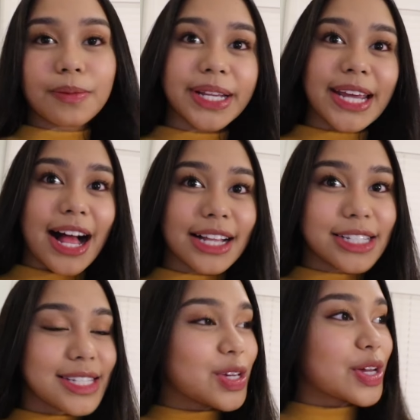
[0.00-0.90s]
But yeah, I'll
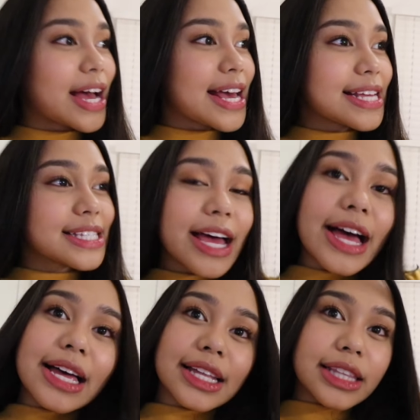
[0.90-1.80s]
just see you guys
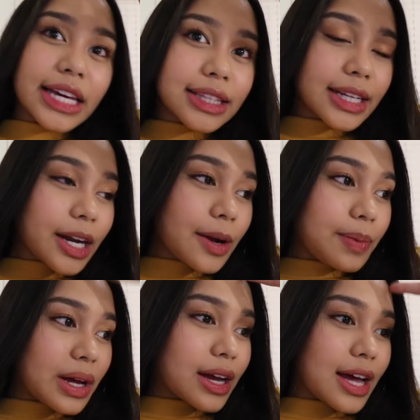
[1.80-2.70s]
later
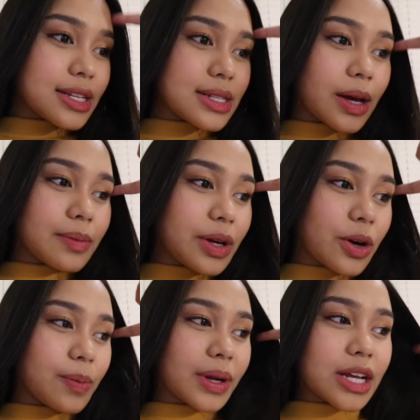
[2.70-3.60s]
pag alis na kami
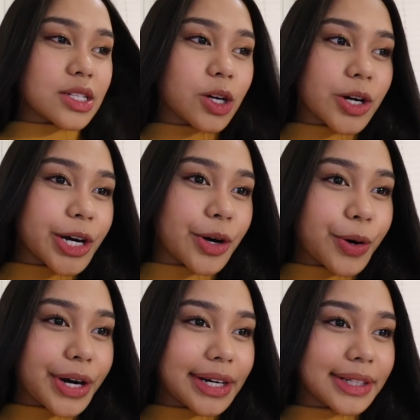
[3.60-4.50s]
or pag nasa car
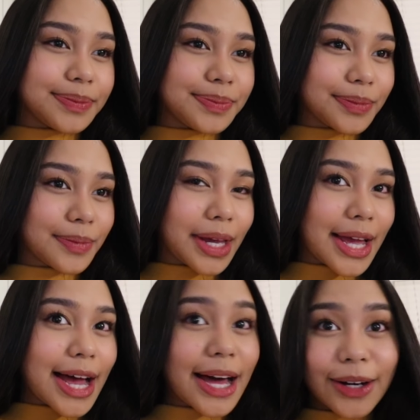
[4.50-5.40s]
or
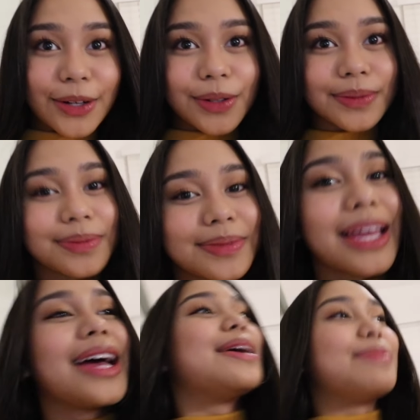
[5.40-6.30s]
I don't know.
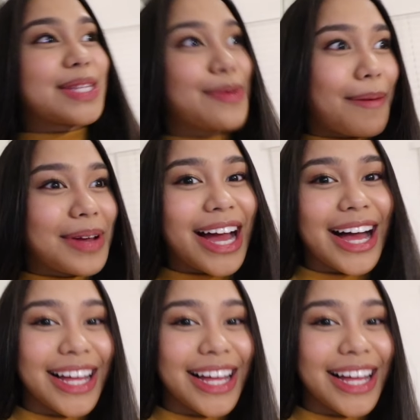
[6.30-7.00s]
Basta mamaya.